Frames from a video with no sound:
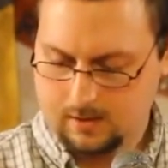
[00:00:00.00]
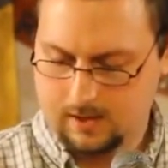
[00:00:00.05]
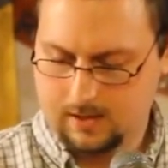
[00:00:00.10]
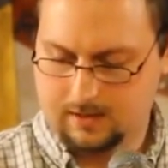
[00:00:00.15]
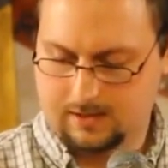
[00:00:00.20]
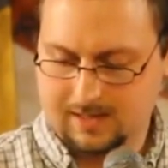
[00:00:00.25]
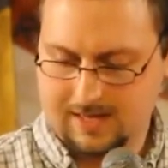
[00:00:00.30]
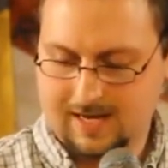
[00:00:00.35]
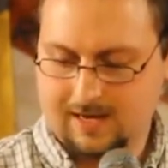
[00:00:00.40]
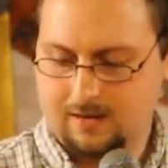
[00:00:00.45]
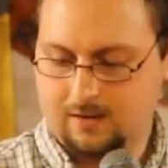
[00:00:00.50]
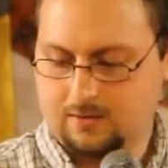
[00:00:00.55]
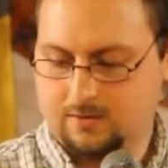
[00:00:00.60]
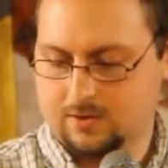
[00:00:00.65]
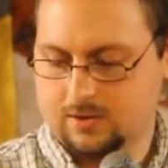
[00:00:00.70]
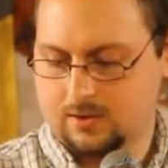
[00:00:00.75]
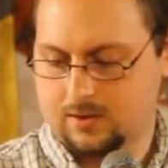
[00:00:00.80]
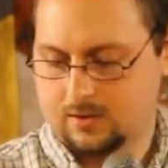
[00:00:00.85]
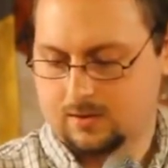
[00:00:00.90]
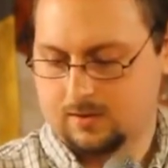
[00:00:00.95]
he
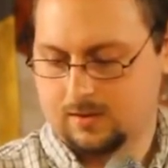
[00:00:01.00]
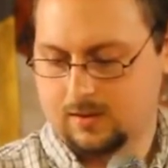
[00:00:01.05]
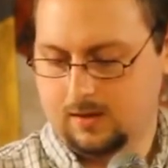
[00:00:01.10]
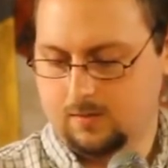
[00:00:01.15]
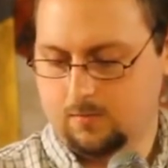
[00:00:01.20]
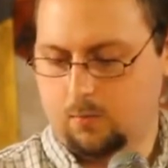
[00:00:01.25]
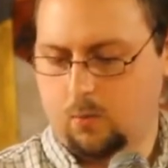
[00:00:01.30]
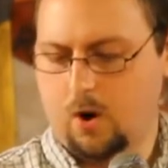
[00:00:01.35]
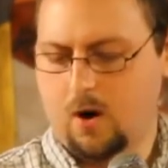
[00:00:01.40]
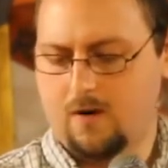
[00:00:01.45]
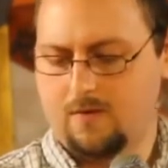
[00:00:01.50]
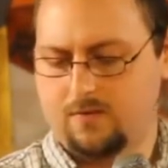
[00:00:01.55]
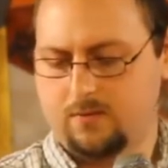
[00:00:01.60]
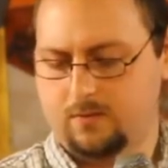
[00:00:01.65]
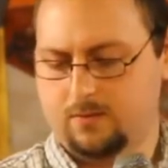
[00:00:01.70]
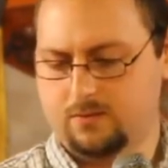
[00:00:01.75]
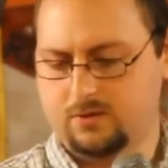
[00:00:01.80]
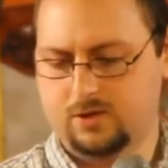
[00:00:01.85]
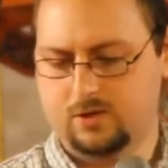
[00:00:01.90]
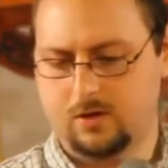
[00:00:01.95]
tells the
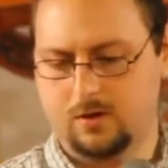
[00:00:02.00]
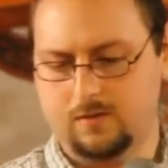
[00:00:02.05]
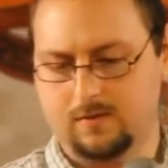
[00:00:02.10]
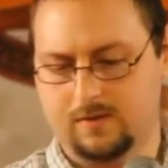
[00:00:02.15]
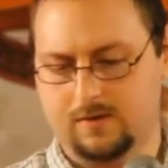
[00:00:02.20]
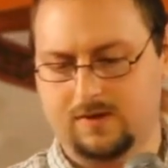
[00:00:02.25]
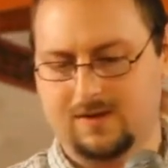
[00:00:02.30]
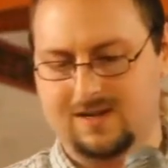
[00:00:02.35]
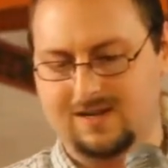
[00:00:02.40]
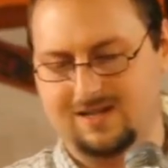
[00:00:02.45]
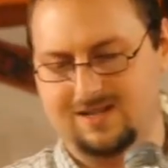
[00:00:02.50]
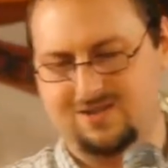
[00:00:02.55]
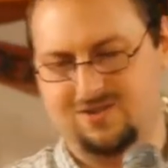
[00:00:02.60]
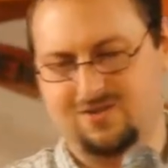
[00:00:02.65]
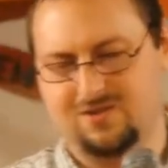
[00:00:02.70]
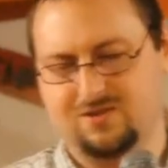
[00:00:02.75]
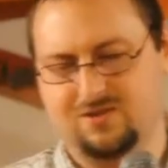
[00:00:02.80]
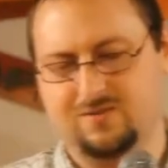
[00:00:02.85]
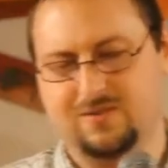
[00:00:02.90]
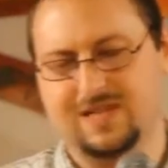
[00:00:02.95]
unprofitable servant that he's
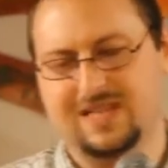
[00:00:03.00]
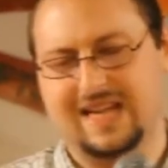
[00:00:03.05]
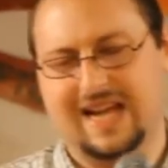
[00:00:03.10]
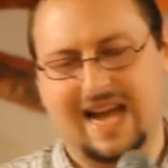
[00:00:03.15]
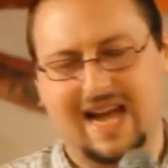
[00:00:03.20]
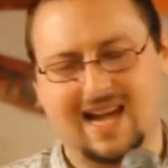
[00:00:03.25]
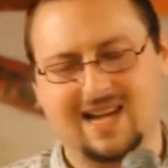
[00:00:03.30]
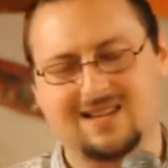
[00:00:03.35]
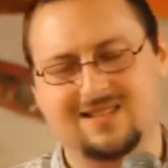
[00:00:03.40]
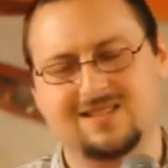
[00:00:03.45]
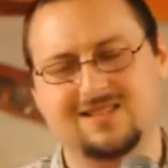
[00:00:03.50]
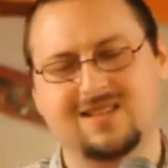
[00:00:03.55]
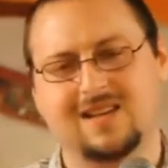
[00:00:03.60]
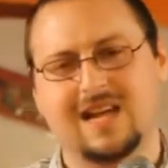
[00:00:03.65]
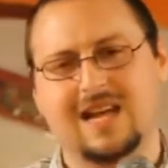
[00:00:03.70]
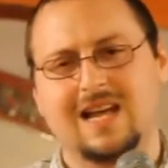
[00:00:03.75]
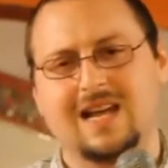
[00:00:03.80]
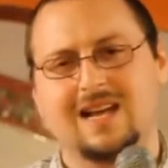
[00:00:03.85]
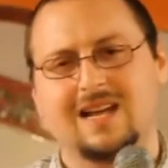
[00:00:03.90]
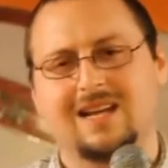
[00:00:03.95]
going to be cast